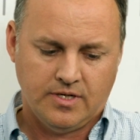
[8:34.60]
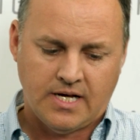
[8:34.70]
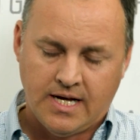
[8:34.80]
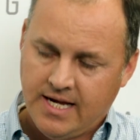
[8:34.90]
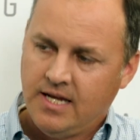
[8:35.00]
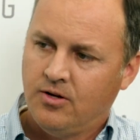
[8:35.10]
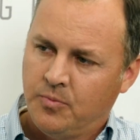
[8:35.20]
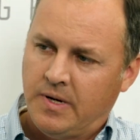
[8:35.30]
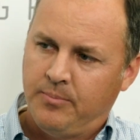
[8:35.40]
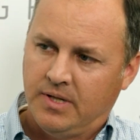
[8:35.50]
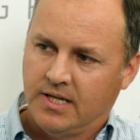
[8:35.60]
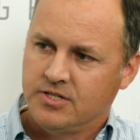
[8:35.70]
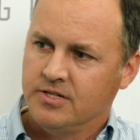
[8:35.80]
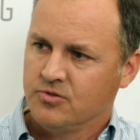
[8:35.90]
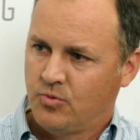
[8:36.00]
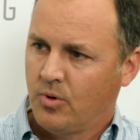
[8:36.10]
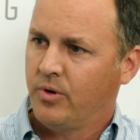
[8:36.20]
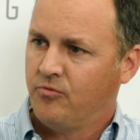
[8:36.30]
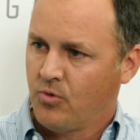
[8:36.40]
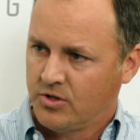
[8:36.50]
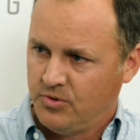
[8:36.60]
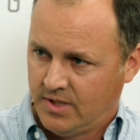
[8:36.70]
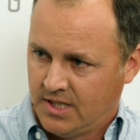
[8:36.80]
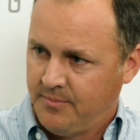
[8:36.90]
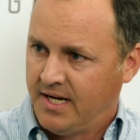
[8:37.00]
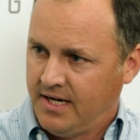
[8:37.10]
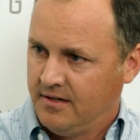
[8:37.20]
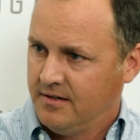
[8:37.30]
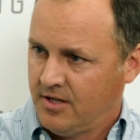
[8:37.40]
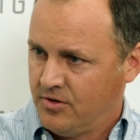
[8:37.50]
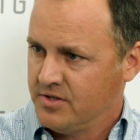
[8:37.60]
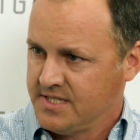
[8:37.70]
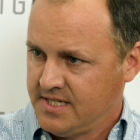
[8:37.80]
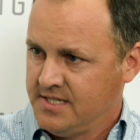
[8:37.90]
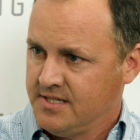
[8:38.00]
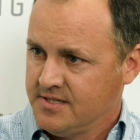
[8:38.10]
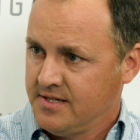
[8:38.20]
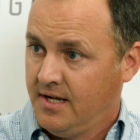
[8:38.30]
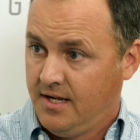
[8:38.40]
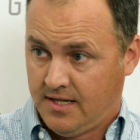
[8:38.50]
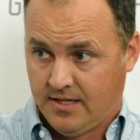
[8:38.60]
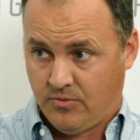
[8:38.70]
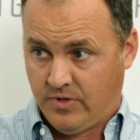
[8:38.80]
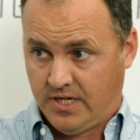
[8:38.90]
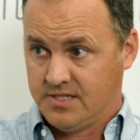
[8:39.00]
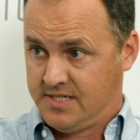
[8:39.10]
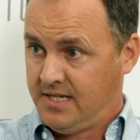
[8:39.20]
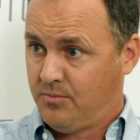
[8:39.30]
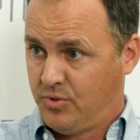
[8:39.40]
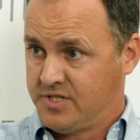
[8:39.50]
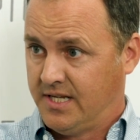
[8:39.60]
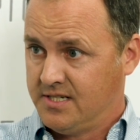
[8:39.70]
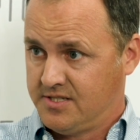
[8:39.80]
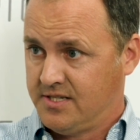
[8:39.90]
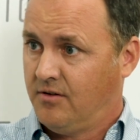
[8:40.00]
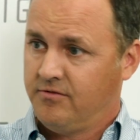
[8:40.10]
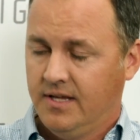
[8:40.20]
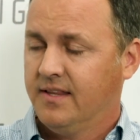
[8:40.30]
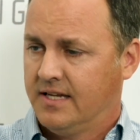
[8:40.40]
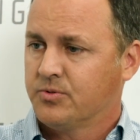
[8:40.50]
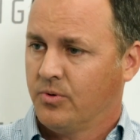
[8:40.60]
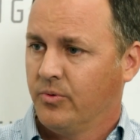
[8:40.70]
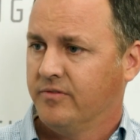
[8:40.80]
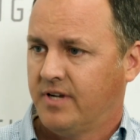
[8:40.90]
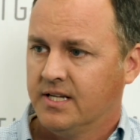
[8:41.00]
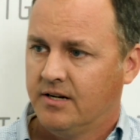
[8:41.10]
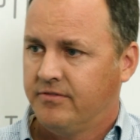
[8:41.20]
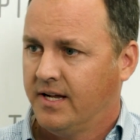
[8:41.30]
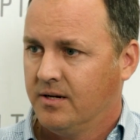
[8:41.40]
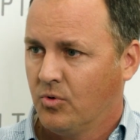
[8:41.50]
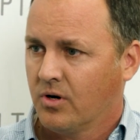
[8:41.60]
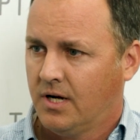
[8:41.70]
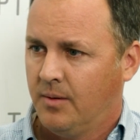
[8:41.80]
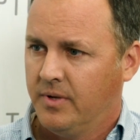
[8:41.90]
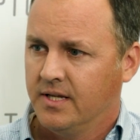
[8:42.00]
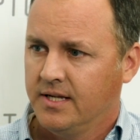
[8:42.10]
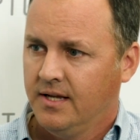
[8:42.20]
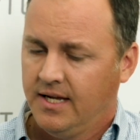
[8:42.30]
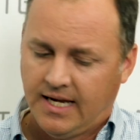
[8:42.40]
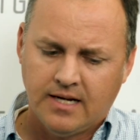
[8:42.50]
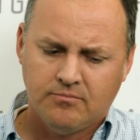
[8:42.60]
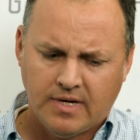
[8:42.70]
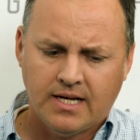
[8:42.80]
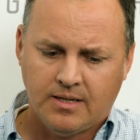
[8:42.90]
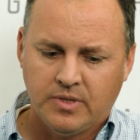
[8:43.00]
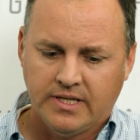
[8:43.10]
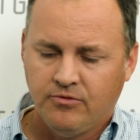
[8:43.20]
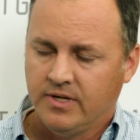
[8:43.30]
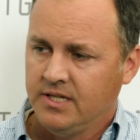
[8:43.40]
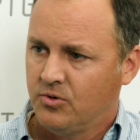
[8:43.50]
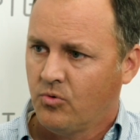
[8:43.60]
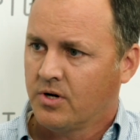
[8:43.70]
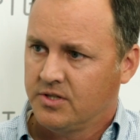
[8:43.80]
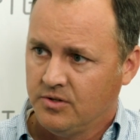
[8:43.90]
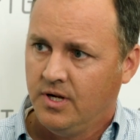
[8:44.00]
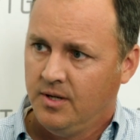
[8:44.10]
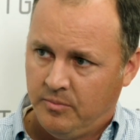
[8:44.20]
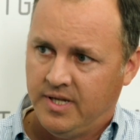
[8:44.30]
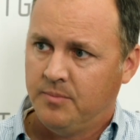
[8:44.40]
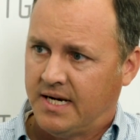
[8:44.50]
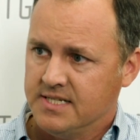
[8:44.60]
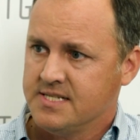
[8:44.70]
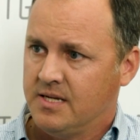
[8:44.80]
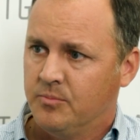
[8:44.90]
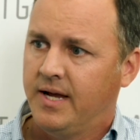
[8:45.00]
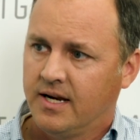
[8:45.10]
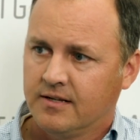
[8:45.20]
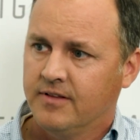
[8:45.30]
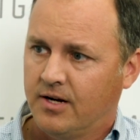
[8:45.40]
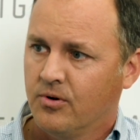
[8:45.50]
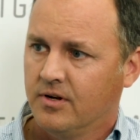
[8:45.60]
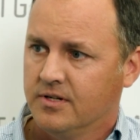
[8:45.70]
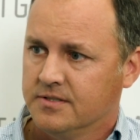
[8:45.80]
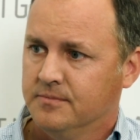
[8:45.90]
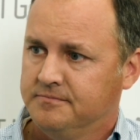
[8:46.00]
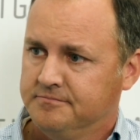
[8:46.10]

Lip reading: high health populations where we've worked to eliminate other diseases, and then we can see it present itself. That's where we've identified it more commonly. And I believe we need to work to minimize the impact of that organism.